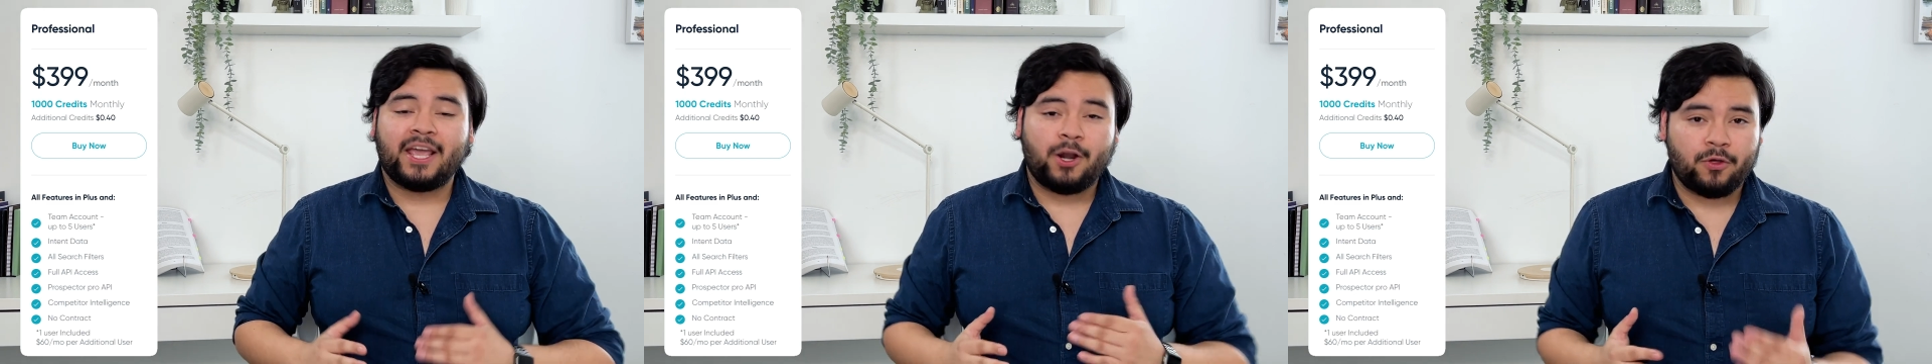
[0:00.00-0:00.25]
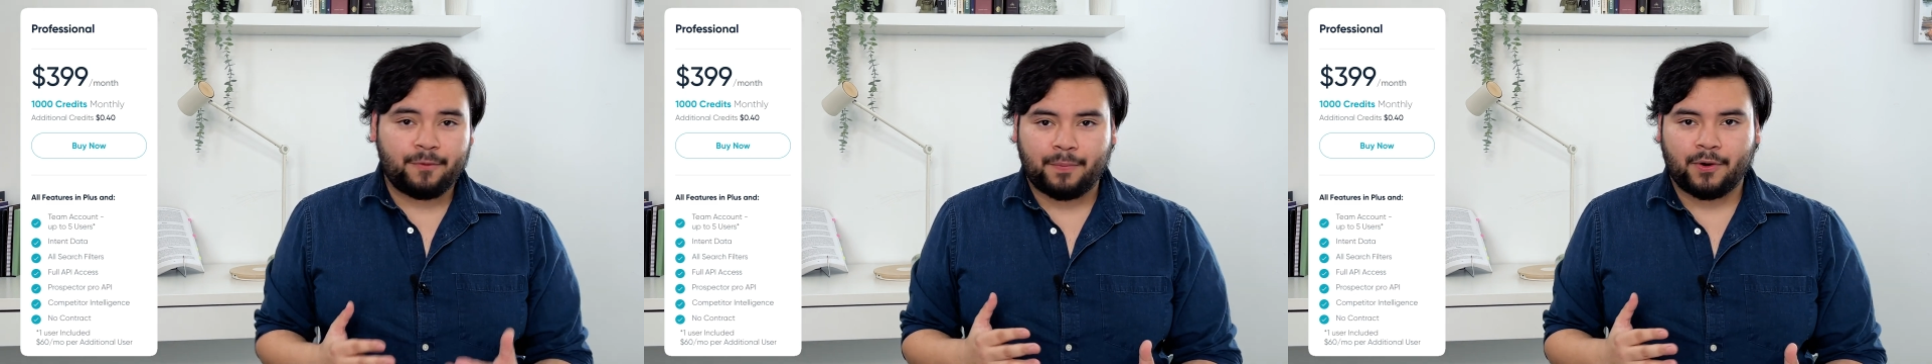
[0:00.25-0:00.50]
and
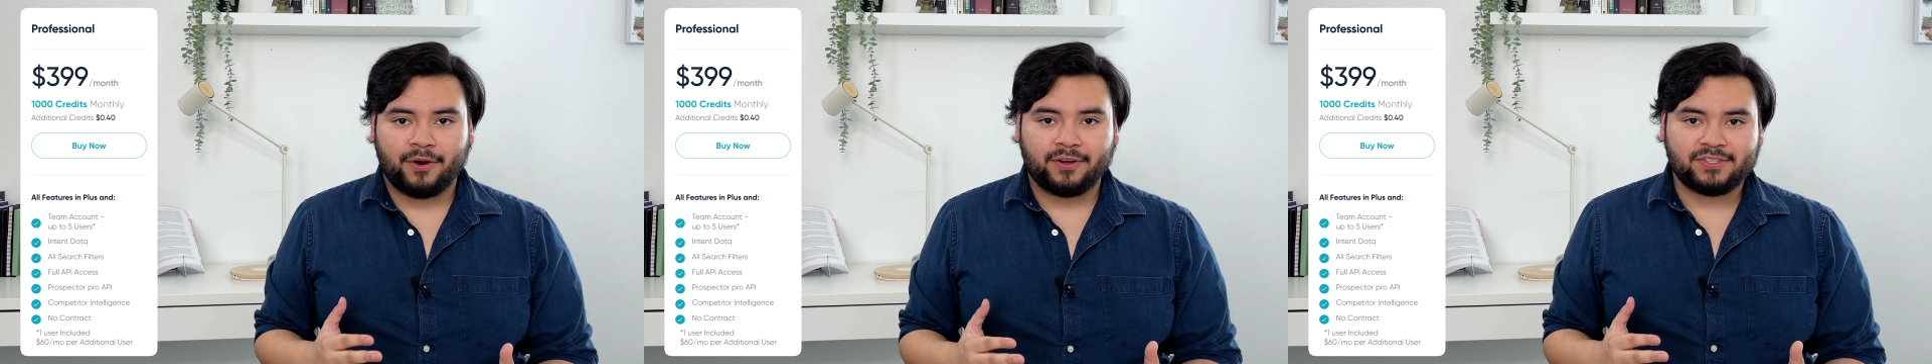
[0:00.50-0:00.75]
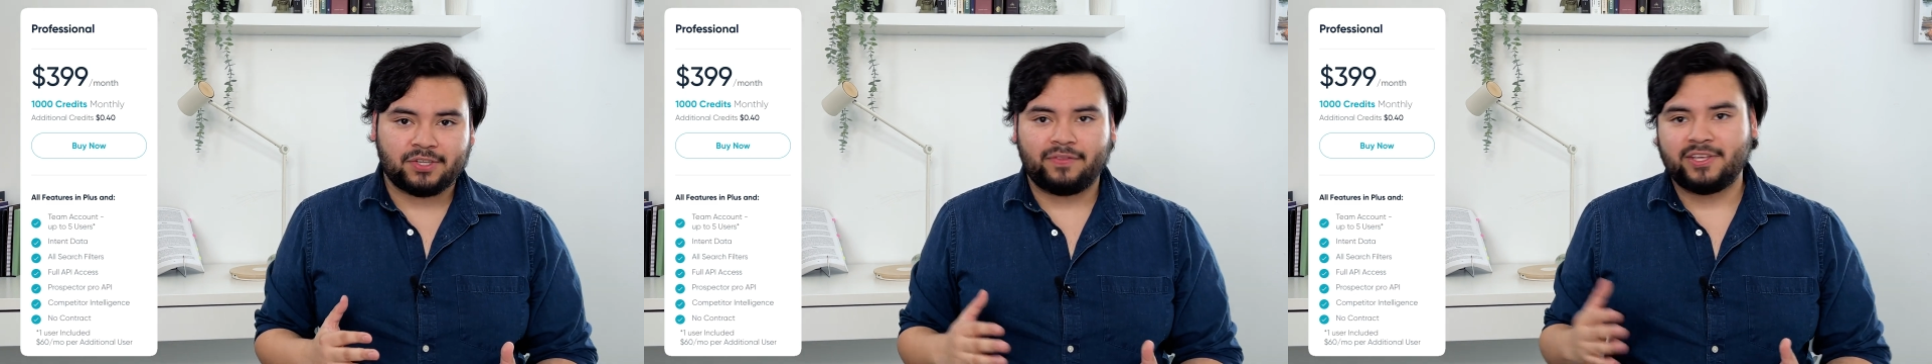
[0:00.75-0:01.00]
all the
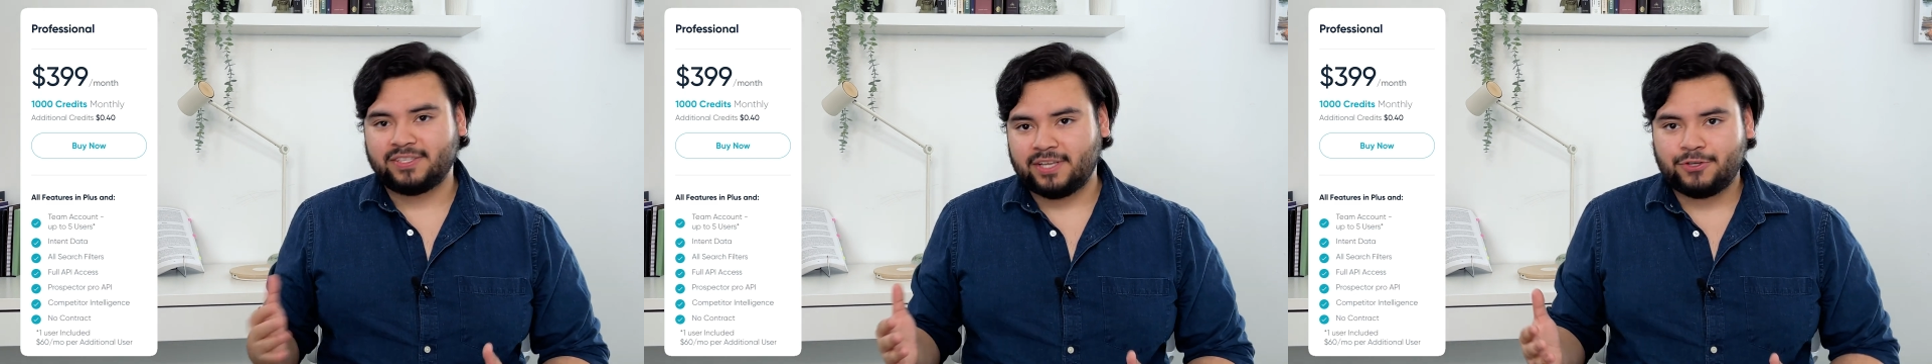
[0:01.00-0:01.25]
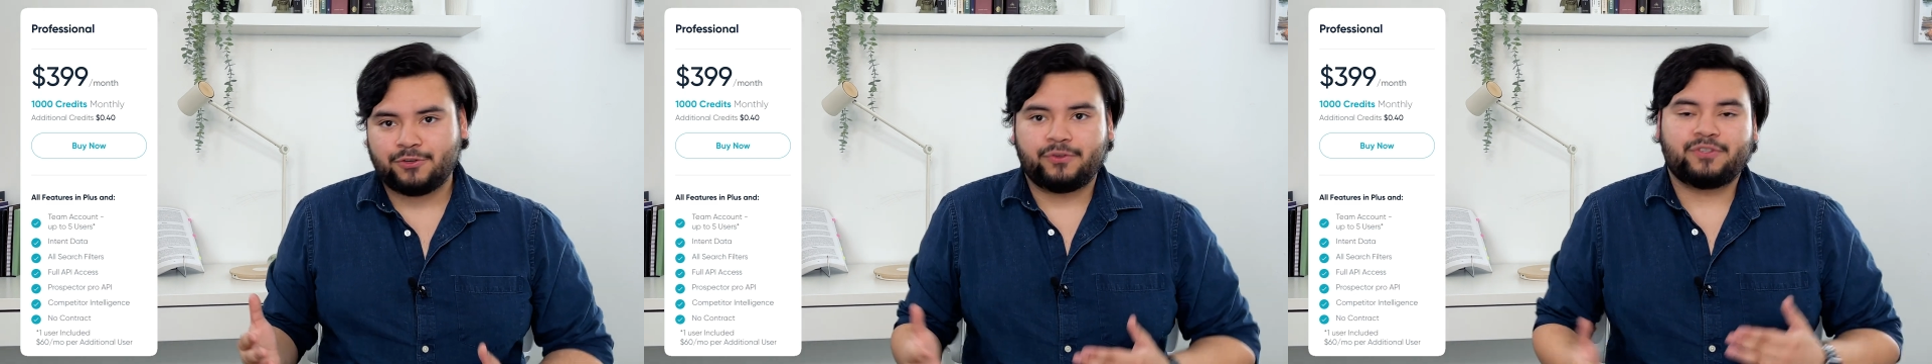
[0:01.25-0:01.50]
perks of the
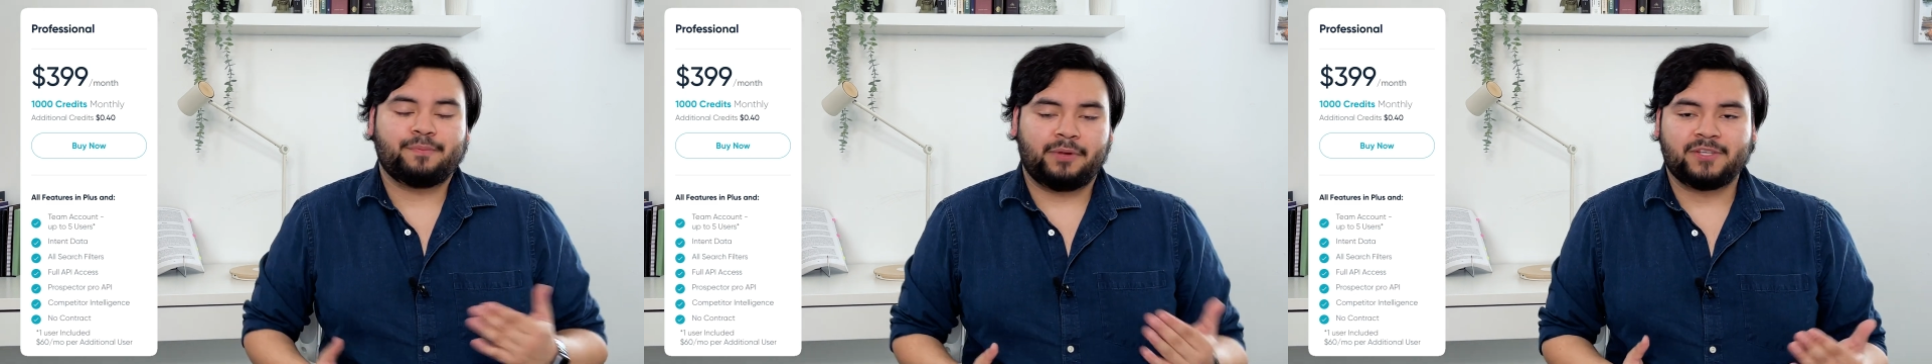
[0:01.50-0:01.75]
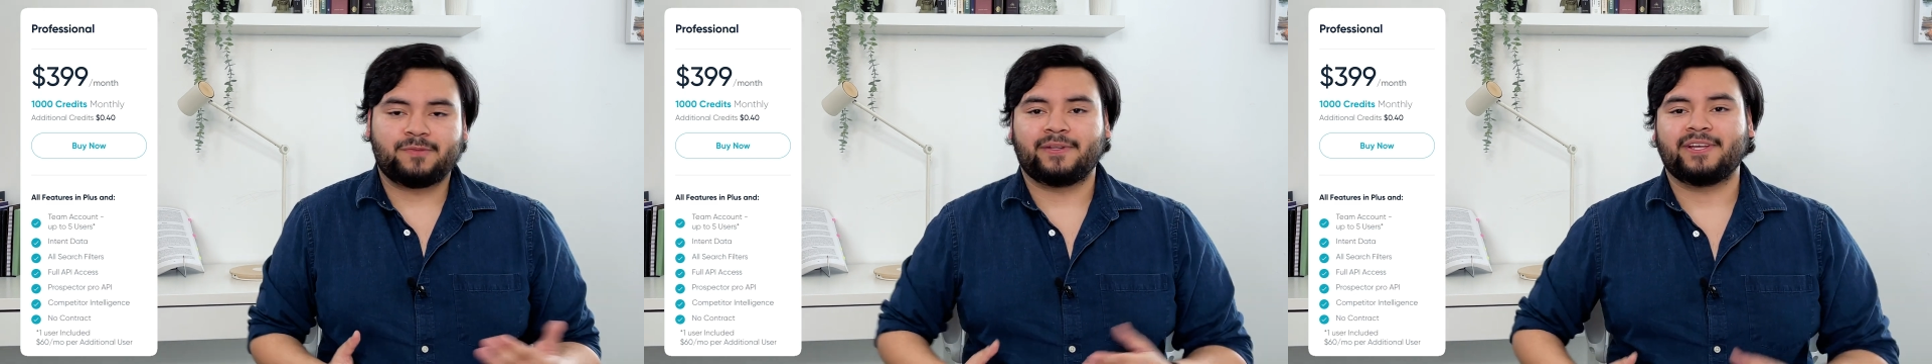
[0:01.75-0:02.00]
Essentials and
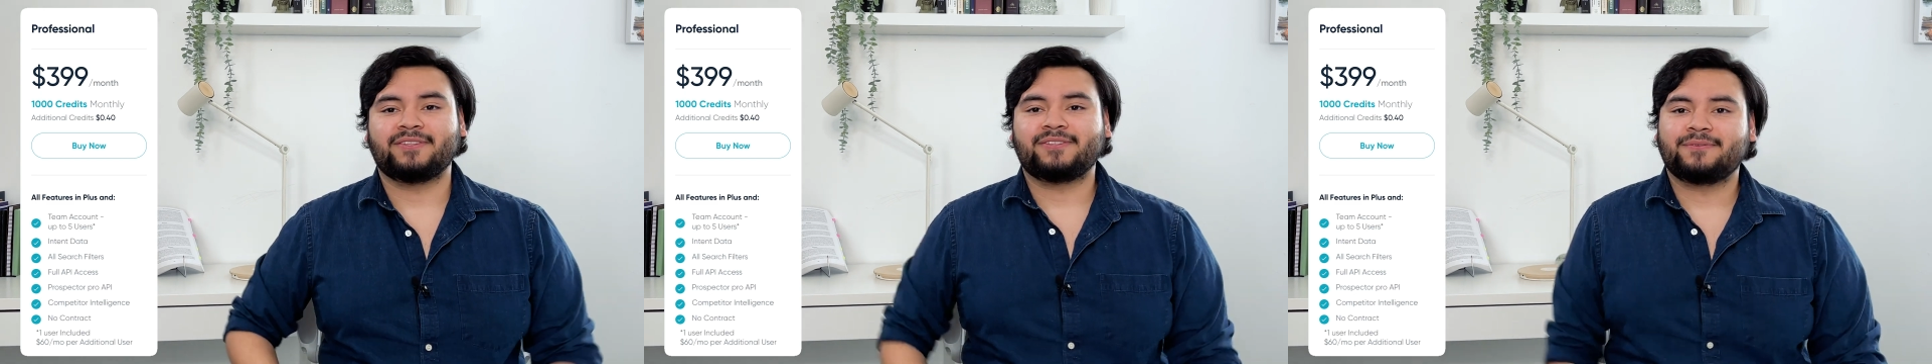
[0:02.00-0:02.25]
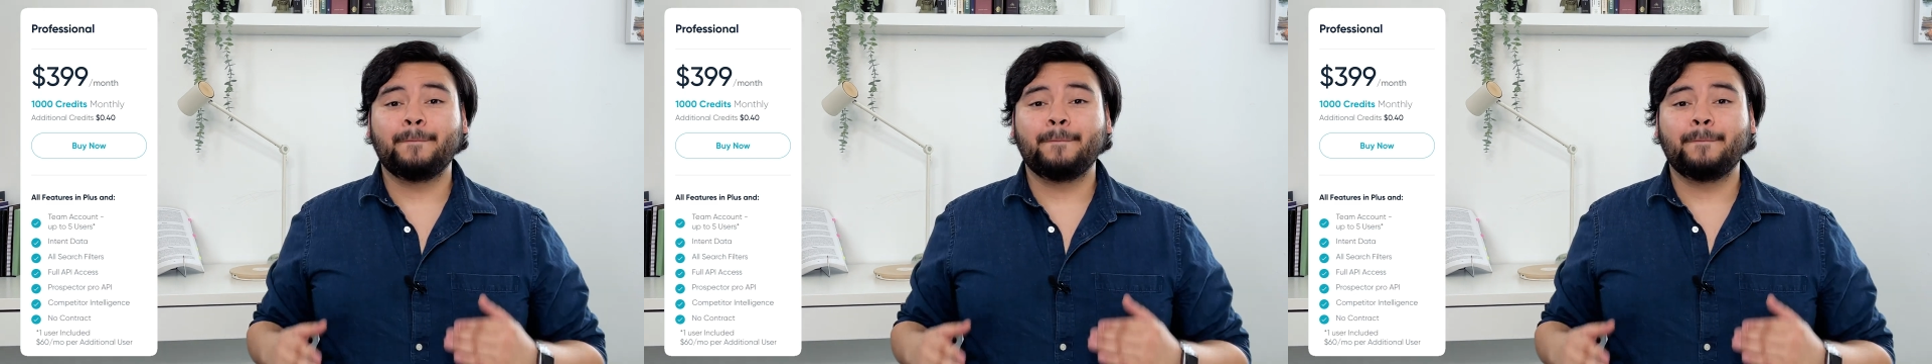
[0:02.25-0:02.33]
Plus plans.